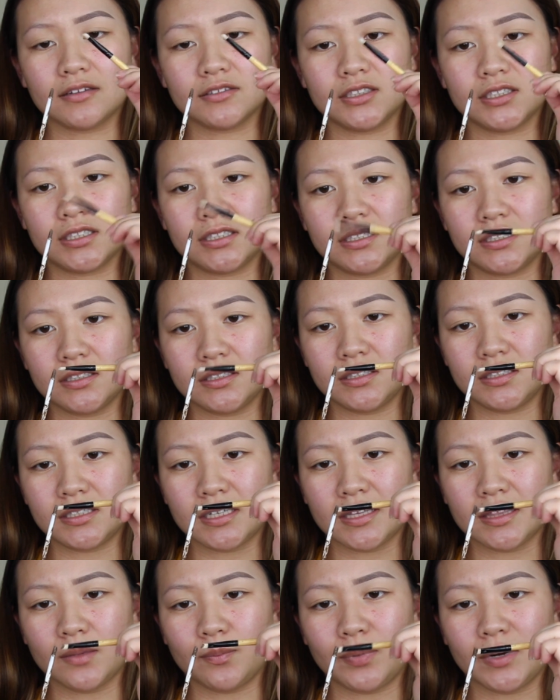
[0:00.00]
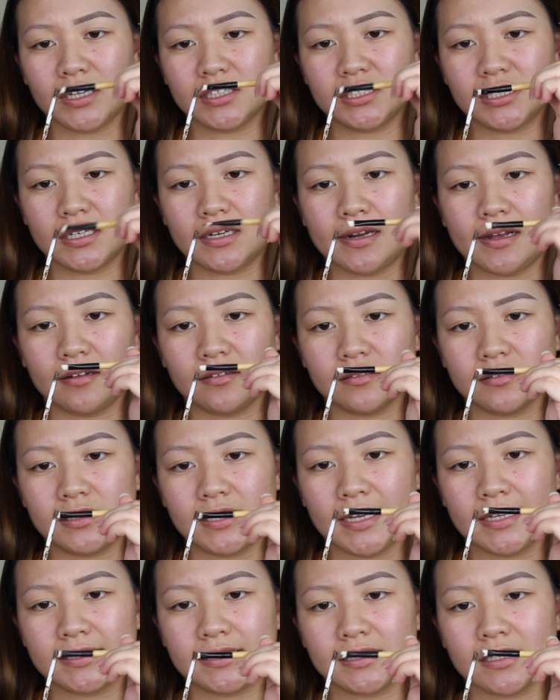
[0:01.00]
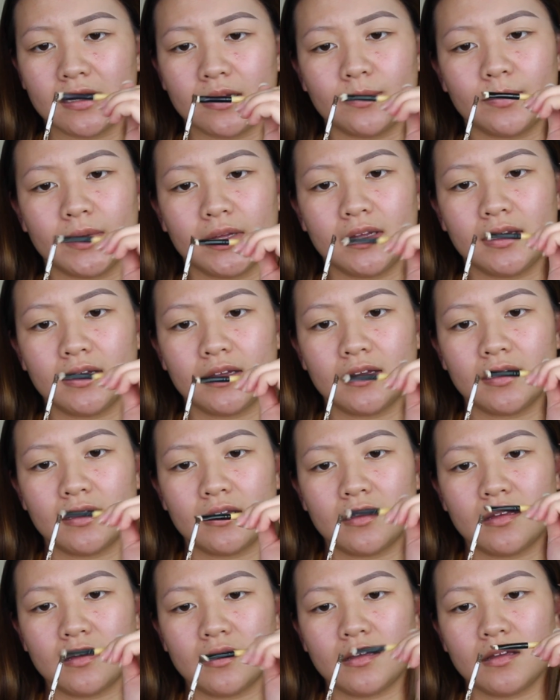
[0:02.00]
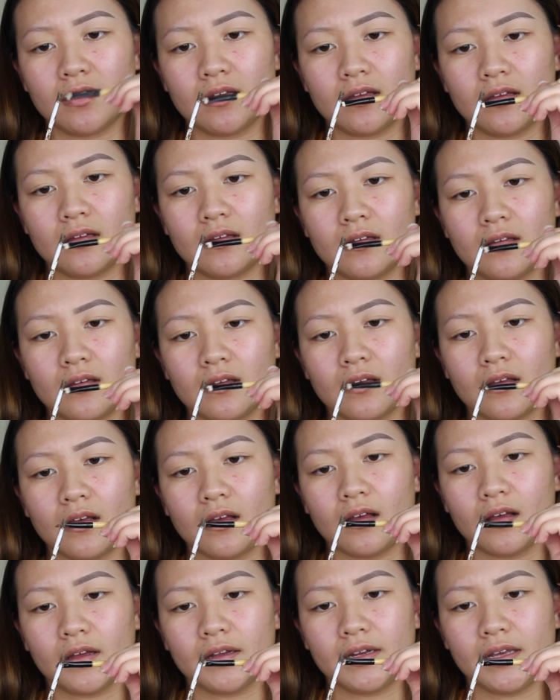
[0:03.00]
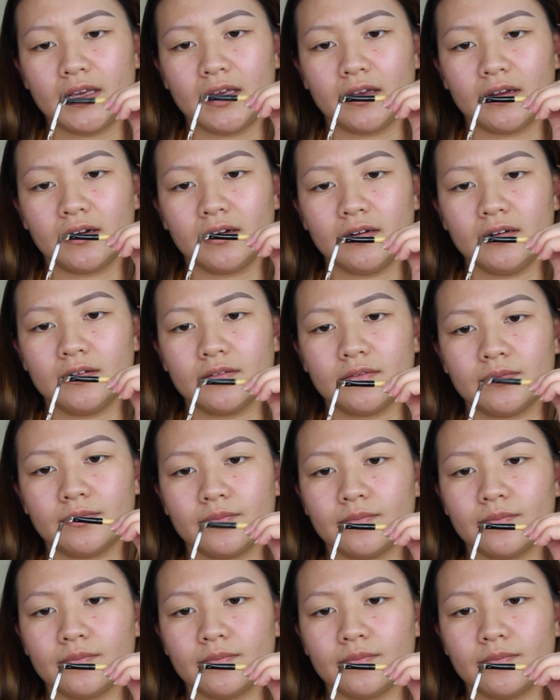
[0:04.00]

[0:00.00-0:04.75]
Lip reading: I'll just take the brush and now I'll take some on here.